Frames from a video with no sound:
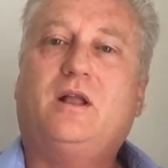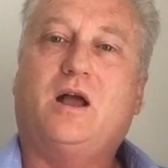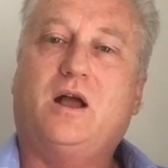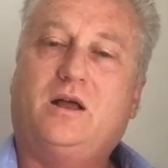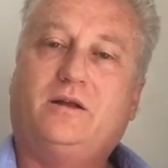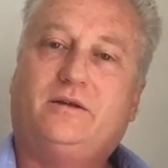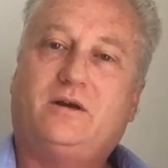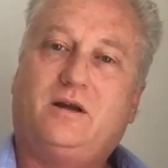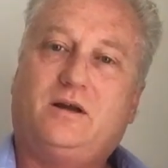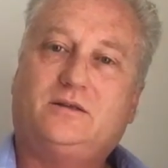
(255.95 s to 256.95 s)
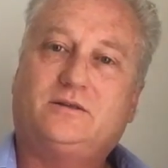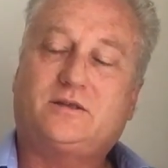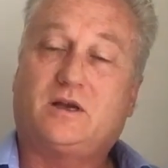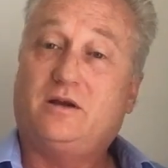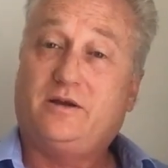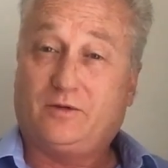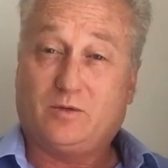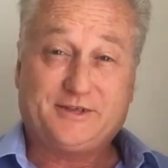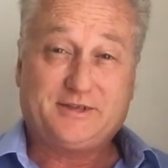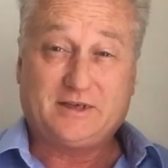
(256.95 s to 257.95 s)
And so if you
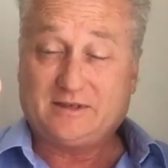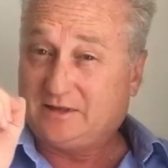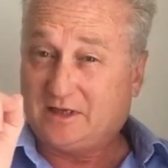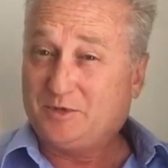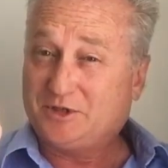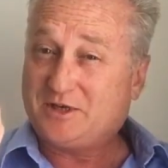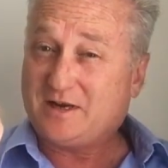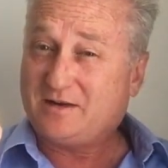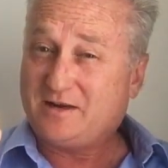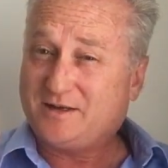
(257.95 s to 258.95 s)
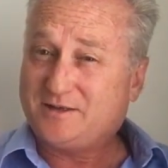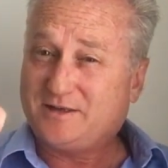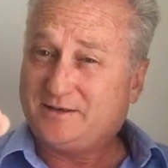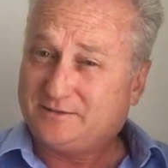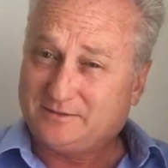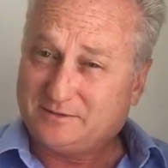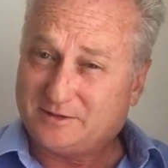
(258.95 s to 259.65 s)
want to see it, give me a shout, like I said.